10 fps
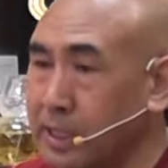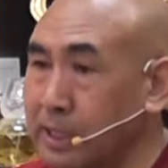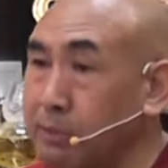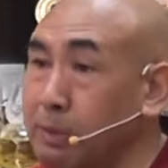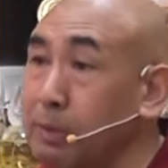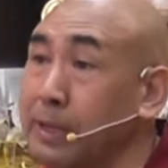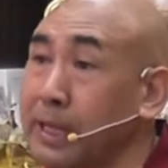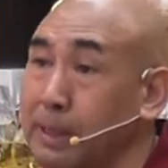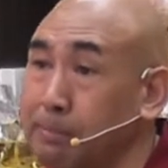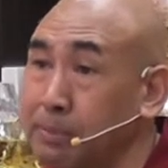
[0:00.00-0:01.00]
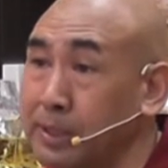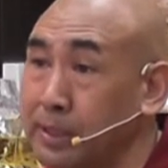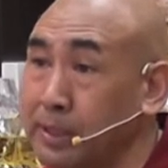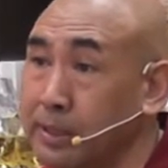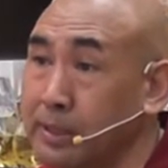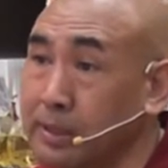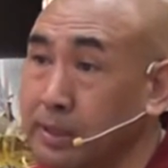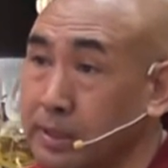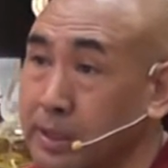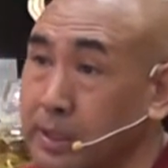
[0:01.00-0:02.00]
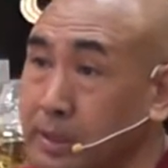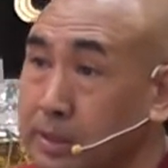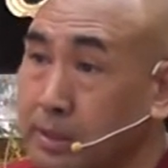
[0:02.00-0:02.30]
I will be very happy, right?